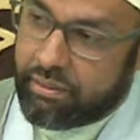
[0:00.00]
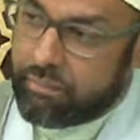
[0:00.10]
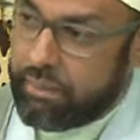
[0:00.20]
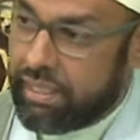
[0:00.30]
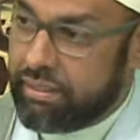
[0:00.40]

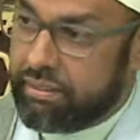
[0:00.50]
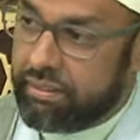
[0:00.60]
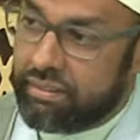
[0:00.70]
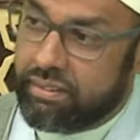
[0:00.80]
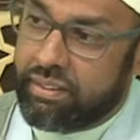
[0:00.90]
Man,
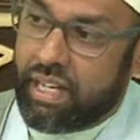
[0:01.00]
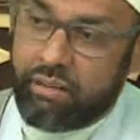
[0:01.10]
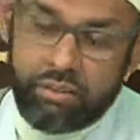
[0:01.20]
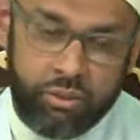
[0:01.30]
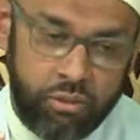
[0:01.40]

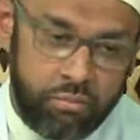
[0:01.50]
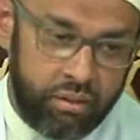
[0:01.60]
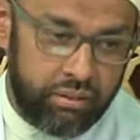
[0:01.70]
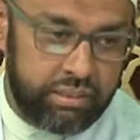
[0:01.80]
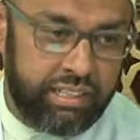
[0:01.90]
our role
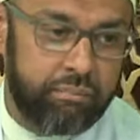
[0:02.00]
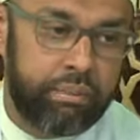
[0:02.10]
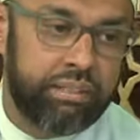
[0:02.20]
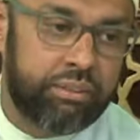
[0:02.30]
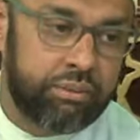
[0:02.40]
models have
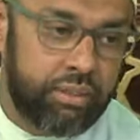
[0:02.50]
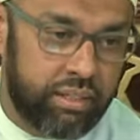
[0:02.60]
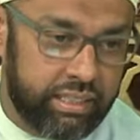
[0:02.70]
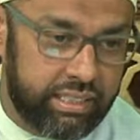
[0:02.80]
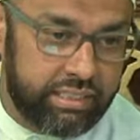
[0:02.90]
been through
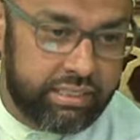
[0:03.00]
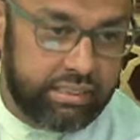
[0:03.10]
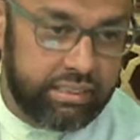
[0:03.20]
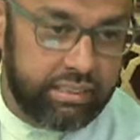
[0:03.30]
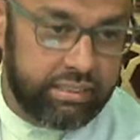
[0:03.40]
all
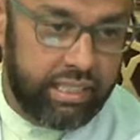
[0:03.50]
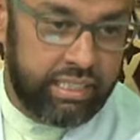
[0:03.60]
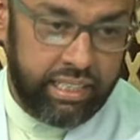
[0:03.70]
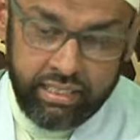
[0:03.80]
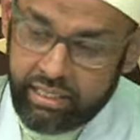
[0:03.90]
this,
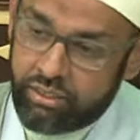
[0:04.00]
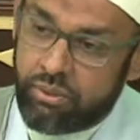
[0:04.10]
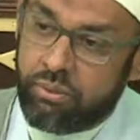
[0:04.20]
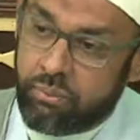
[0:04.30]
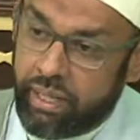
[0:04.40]
right? In their
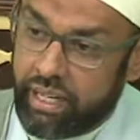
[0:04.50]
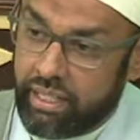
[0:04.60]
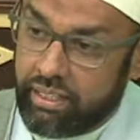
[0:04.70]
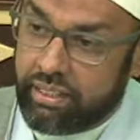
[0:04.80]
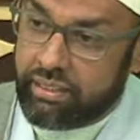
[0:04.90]
own
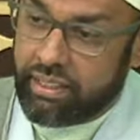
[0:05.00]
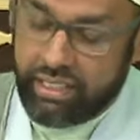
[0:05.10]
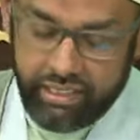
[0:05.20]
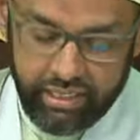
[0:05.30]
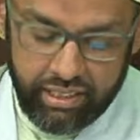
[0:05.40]
way,
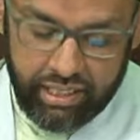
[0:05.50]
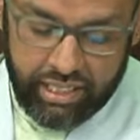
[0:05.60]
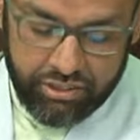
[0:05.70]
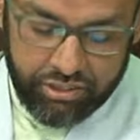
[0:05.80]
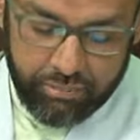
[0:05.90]
right?
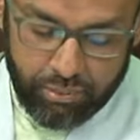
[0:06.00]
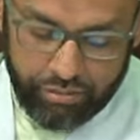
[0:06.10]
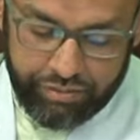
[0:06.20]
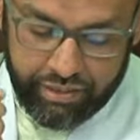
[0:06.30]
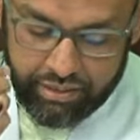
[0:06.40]
And so the
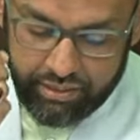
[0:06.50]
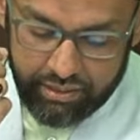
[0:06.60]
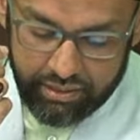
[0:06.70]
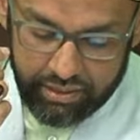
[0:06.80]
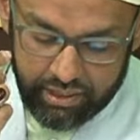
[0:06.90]
Prophet,
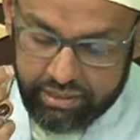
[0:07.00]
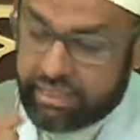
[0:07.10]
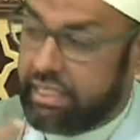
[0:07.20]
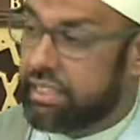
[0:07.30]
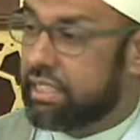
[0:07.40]
a
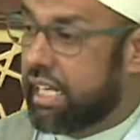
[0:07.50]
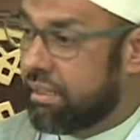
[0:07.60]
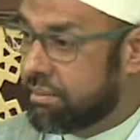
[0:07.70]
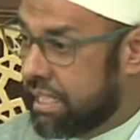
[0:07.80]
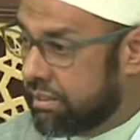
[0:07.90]
tear
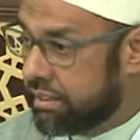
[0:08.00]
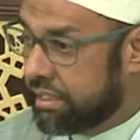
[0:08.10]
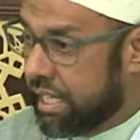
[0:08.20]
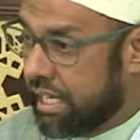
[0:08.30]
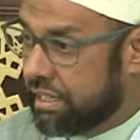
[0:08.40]
came down in
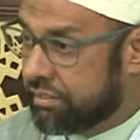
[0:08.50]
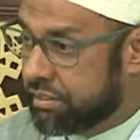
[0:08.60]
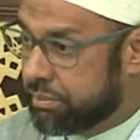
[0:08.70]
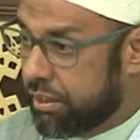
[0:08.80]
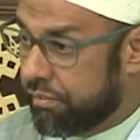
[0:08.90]
the eye of
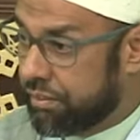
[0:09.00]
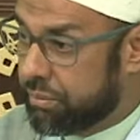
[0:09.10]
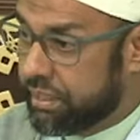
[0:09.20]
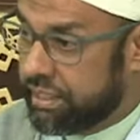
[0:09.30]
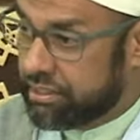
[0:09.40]
the Prophet
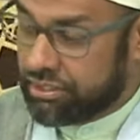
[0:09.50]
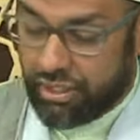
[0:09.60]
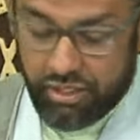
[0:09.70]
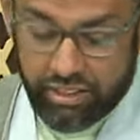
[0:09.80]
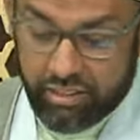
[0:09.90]
when he
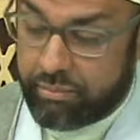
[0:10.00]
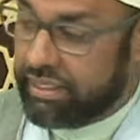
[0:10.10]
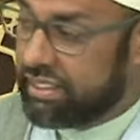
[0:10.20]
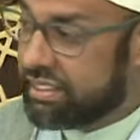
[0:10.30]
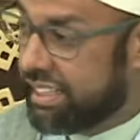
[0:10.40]
saw her,
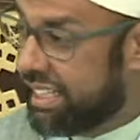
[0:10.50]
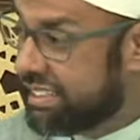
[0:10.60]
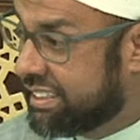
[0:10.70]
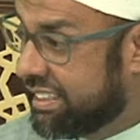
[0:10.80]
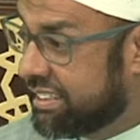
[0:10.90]
because again,
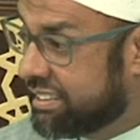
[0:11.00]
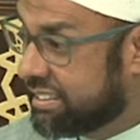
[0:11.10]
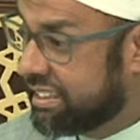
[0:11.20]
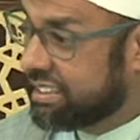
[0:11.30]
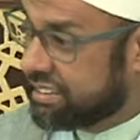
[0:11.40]
she
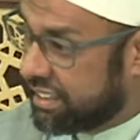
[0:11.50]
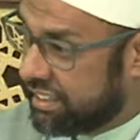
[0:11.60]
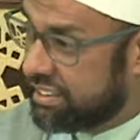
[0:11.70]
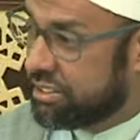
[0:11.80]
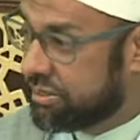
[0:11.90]
is
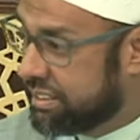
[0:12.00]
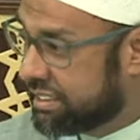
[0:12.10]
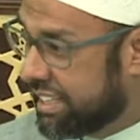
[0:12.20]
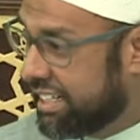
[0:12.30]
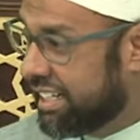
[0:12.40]
Sayyidatun
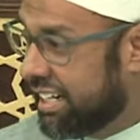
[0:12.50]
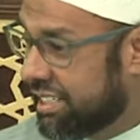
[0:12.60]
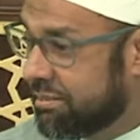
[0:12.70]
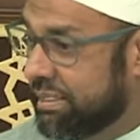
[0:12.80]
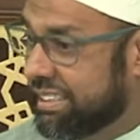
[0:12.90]
Nisa'
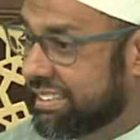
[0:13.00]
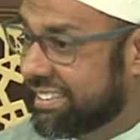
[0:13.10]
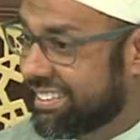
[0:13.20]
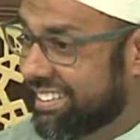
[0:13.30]
al-Alameen.